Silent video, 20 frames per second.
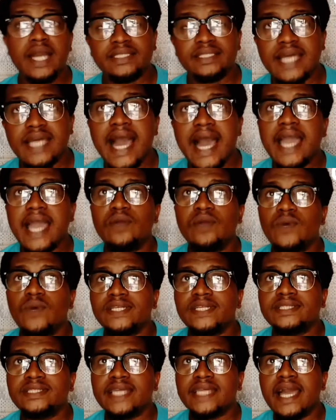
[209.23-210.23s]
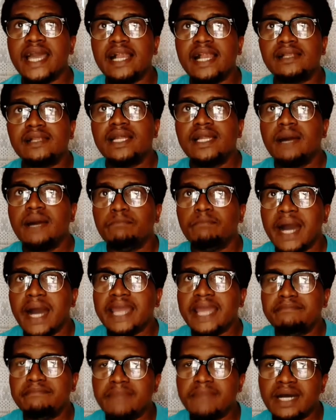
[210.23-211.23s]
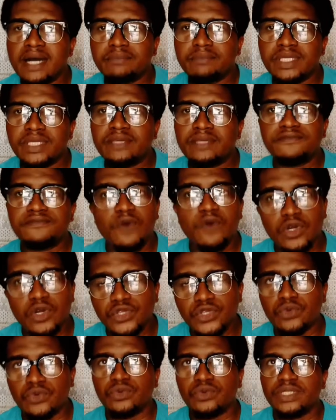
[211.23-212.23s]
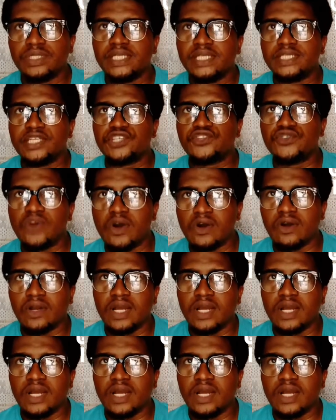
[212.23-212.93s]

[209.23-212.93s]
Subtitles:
I will tell my mommy for you. It is wrong.